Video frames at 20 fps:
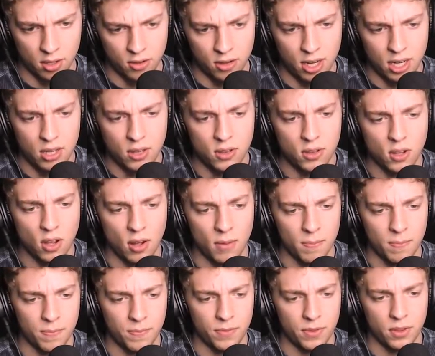Jelly,
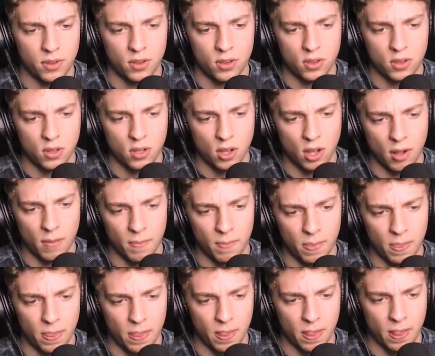stop. Let's go, guys. Stop.
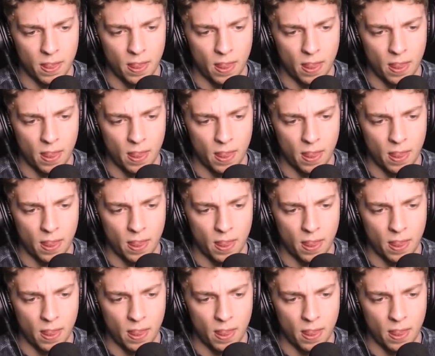Don't get your